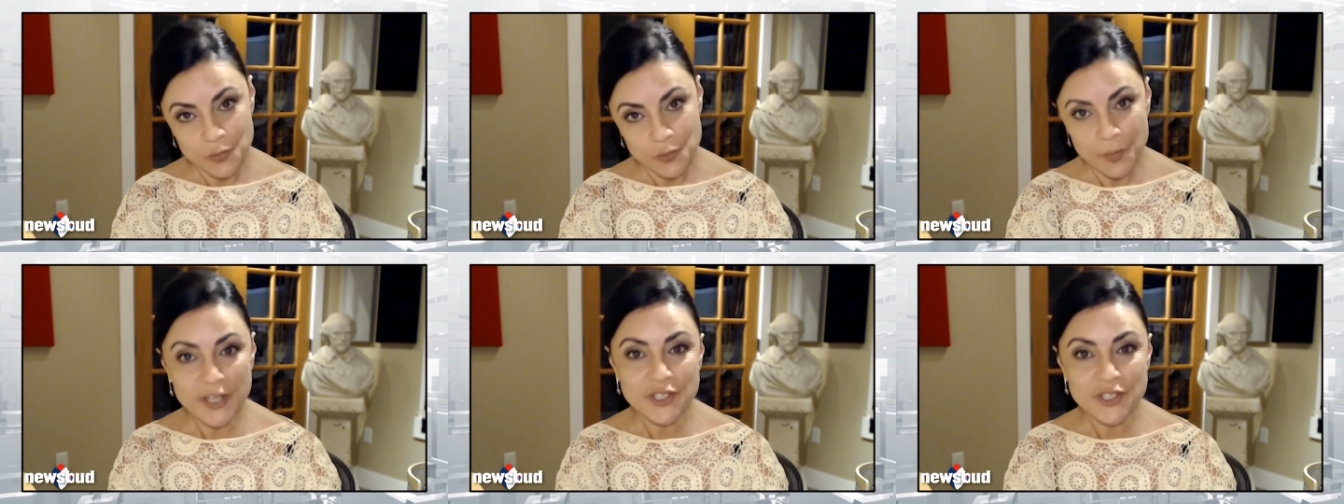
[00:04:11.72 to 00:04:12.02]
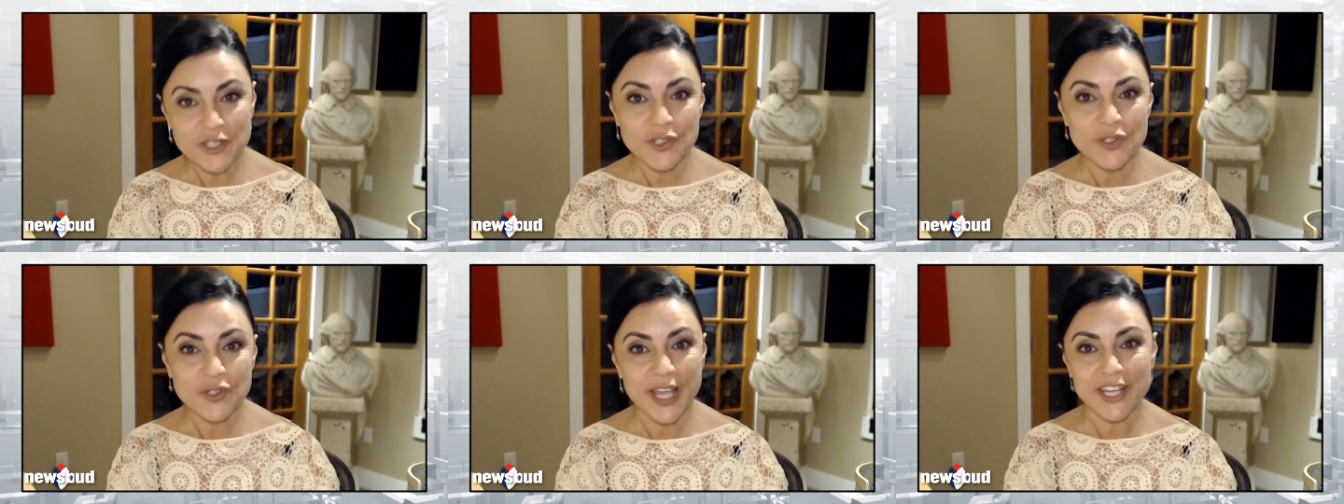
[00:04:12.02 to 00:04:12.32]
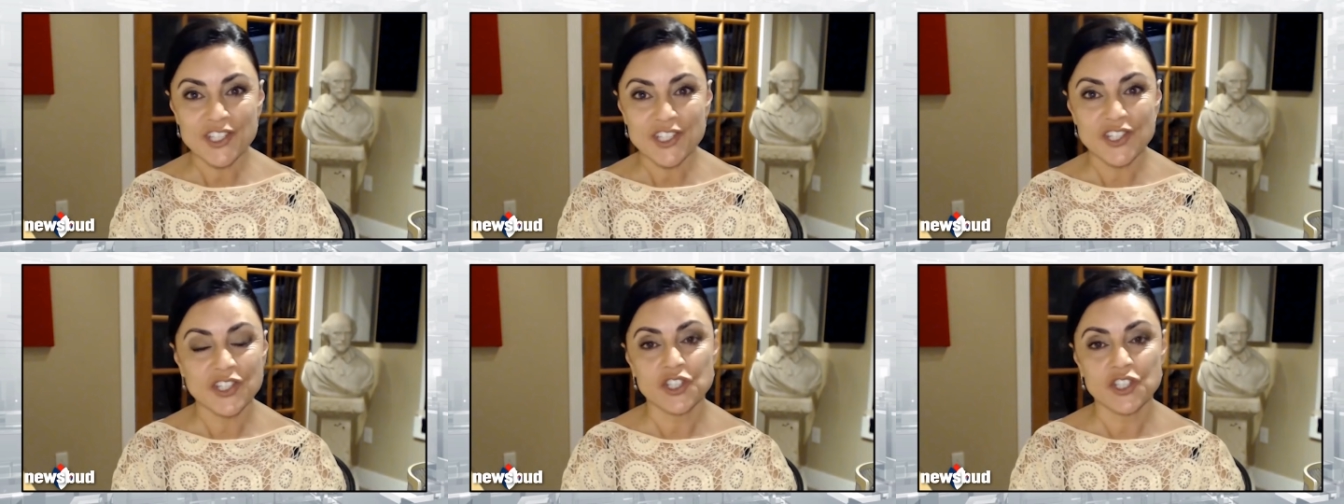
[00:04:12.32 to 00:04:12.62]
the special
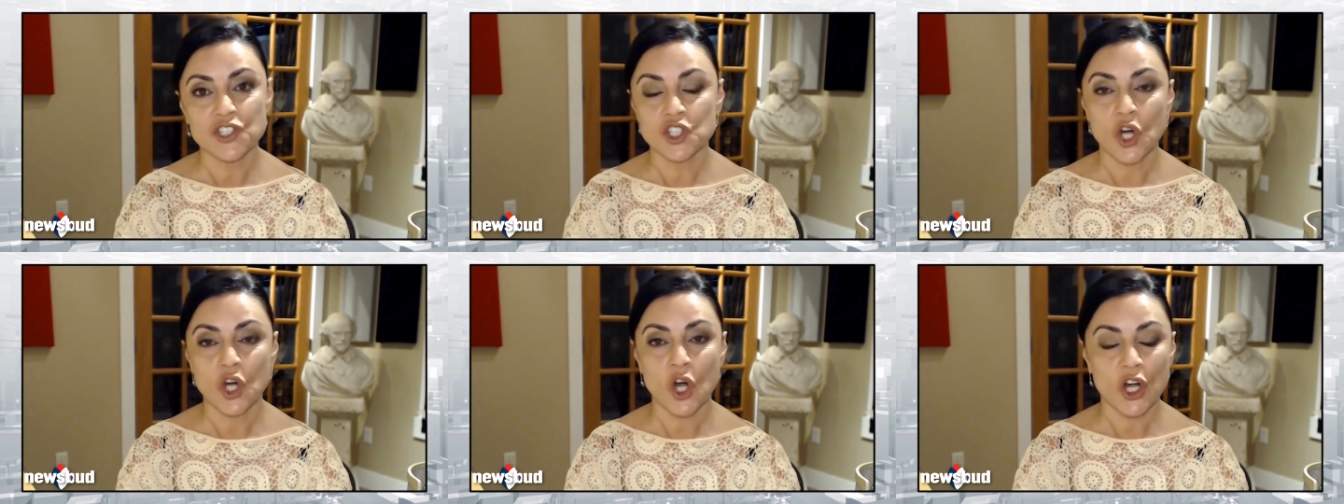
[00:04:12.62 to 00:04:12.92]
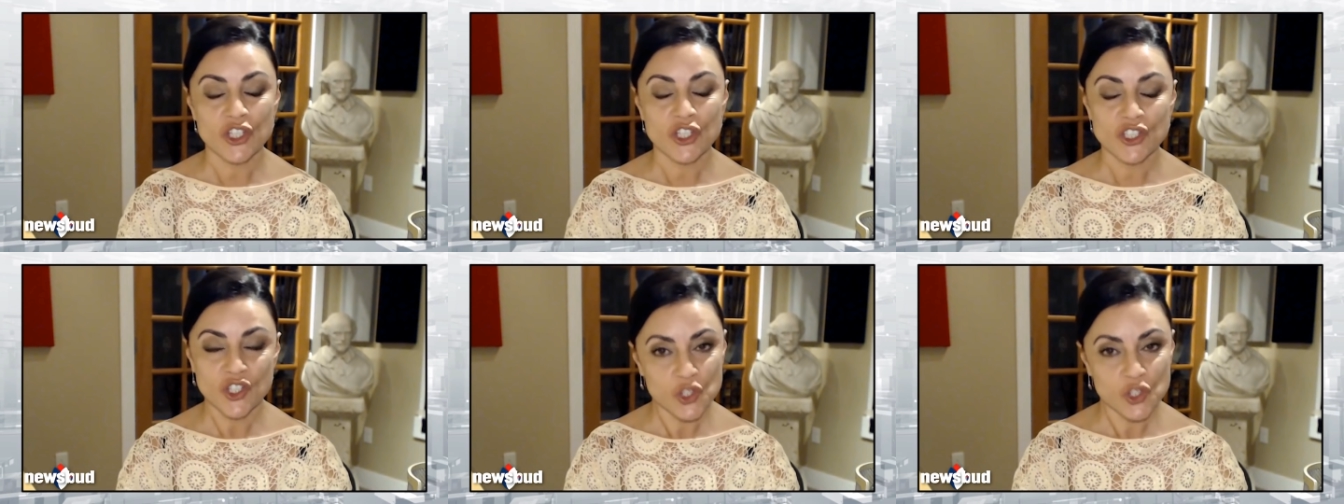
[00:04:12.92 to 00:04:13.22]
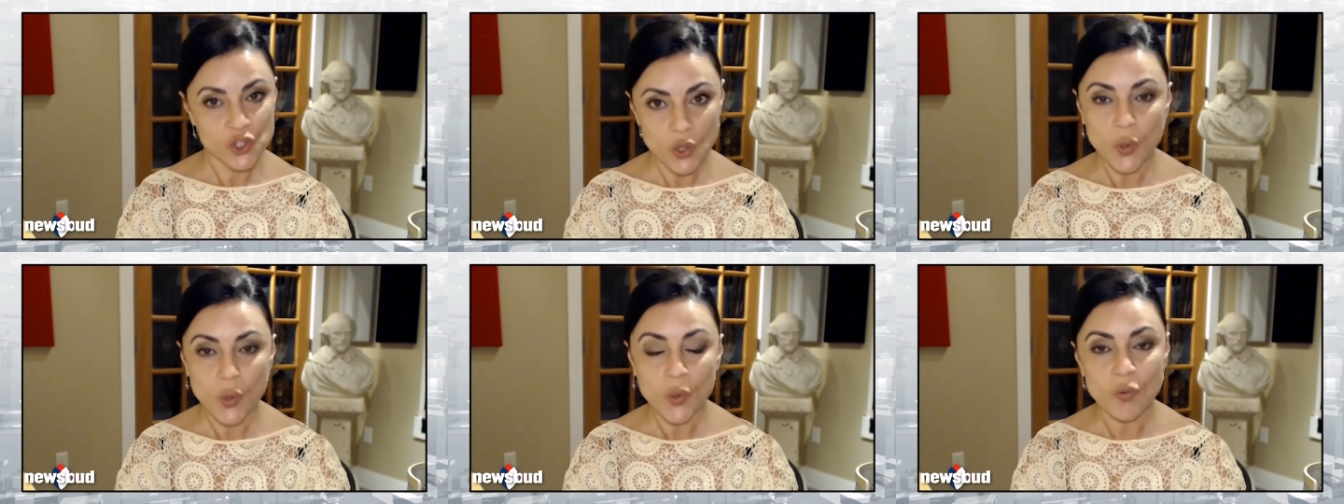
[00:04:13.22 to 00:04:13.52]
agent in
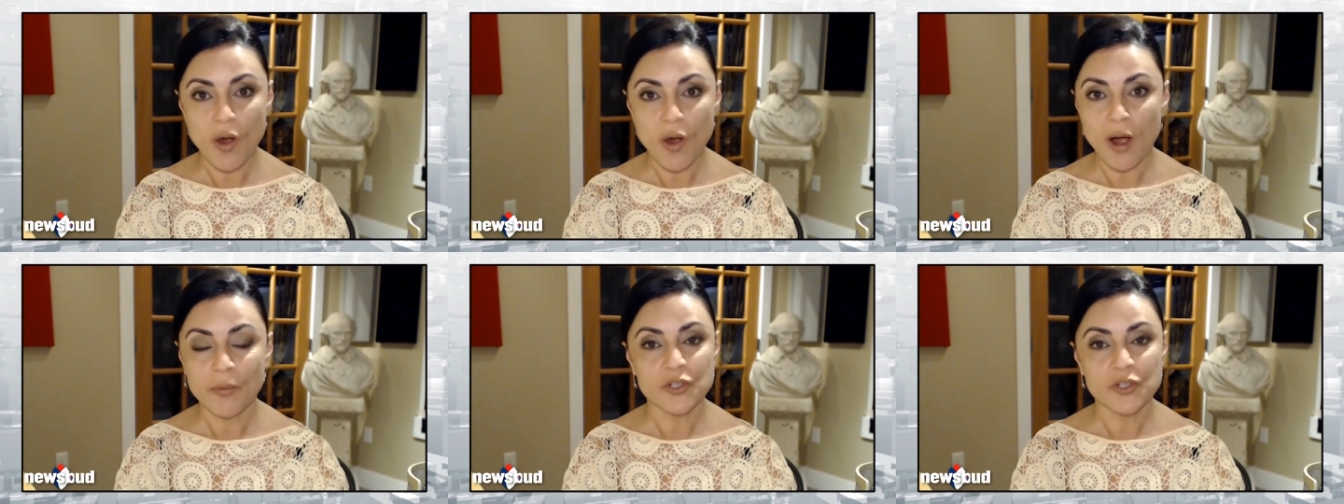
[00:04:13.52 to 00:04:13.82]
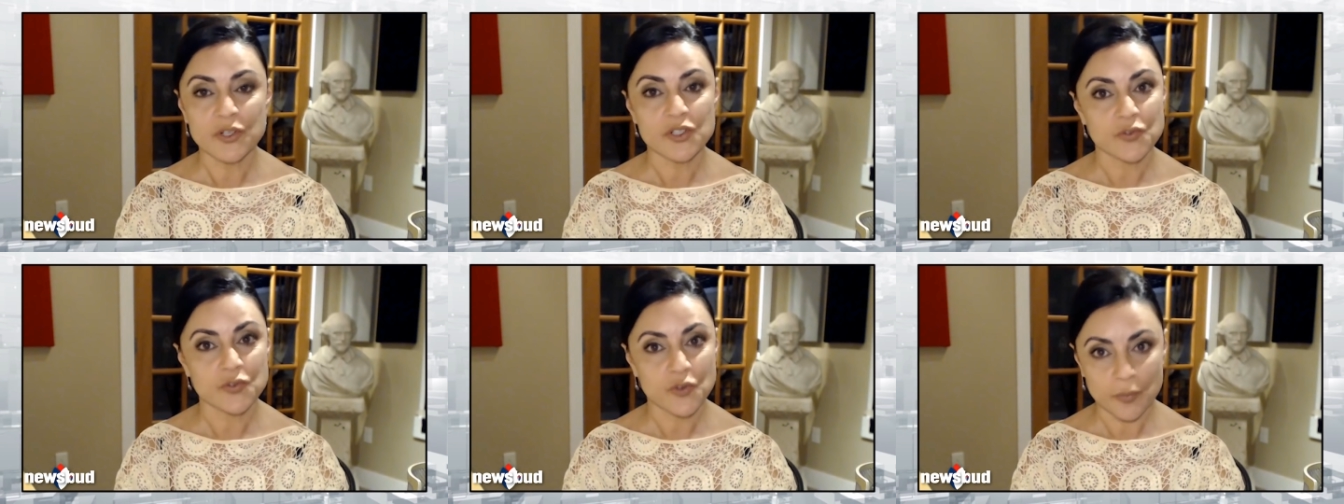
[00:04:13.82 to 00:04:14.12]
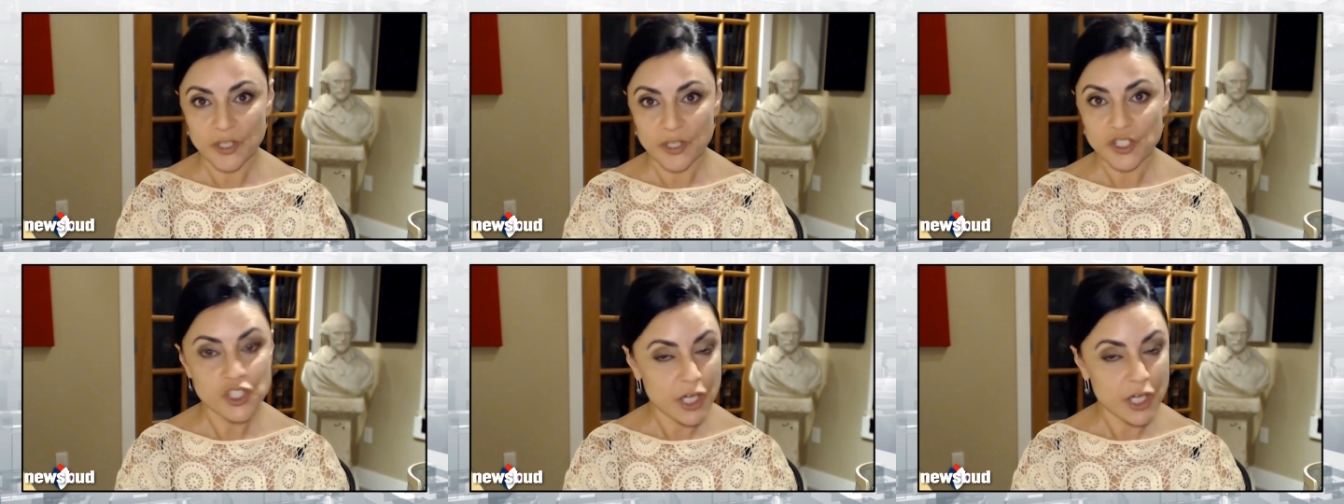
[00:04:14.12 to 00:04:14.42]
charge, Joel Roberts
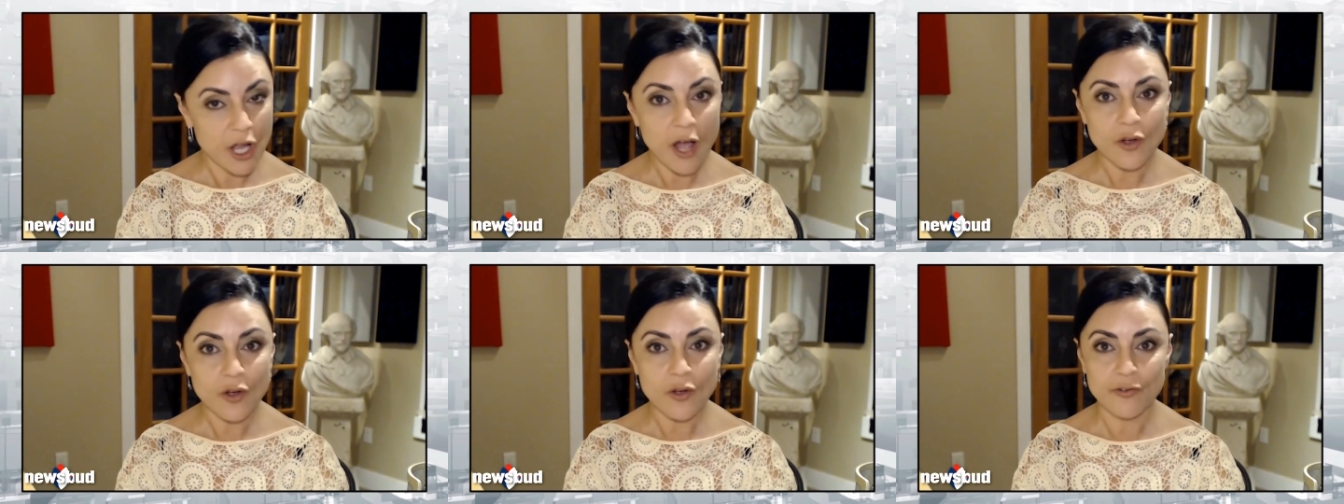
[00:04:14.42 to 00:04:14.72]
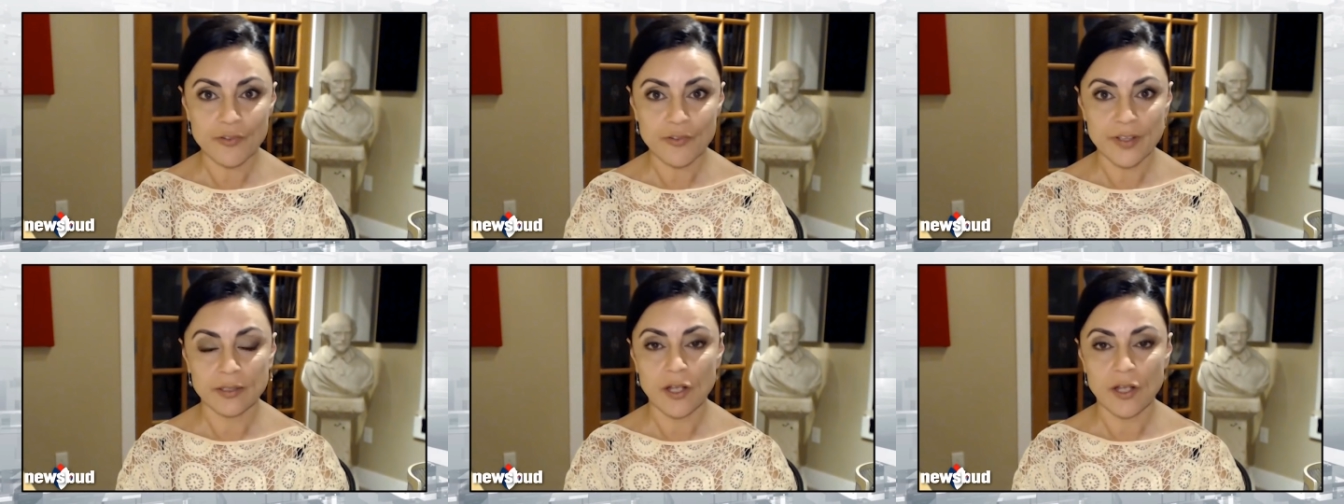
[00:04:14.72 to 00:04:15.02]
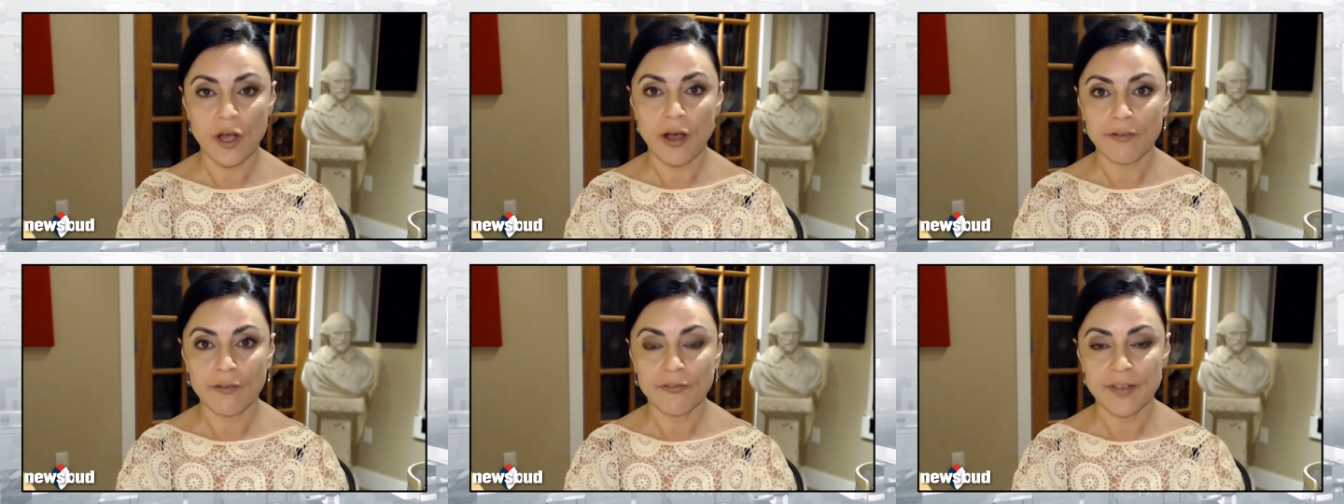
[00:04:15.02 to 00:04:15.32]
from the Chicago
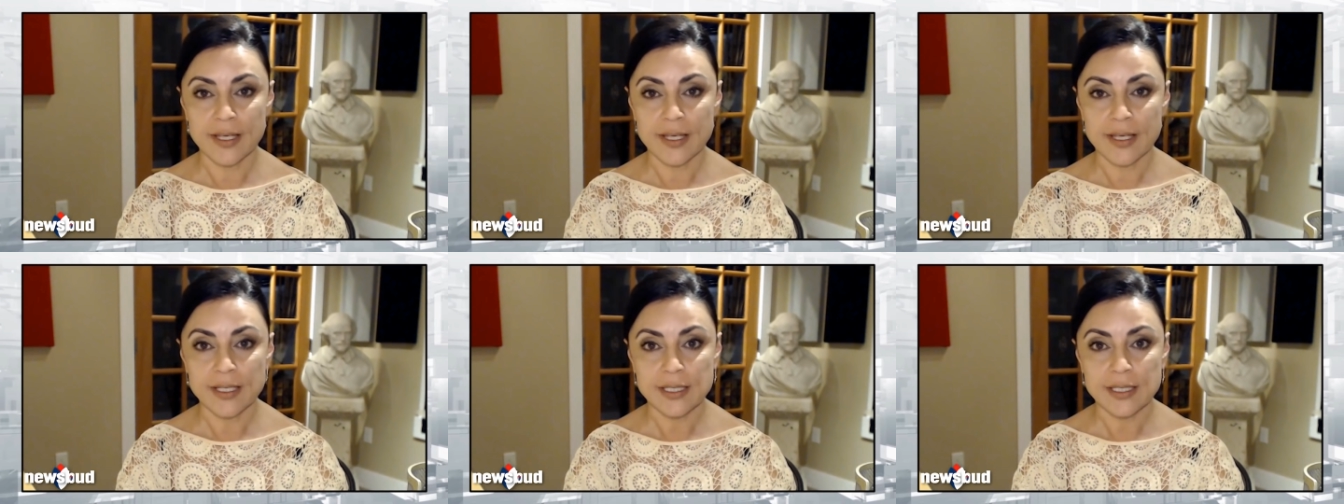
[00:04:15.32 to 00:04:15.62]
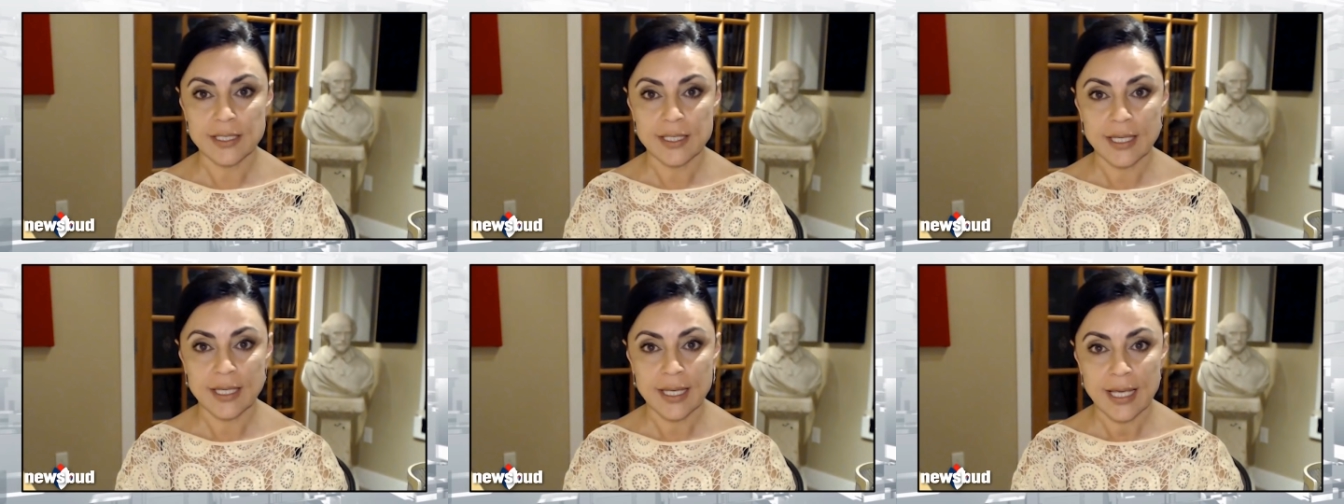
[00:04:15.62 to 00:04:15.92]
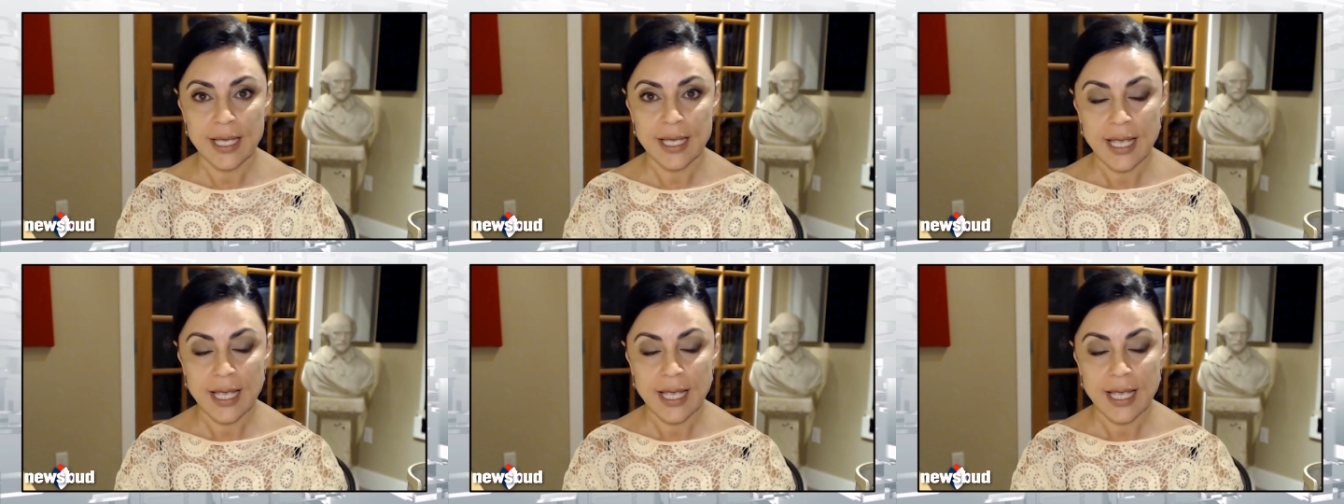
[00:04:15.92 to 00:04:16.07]
field office,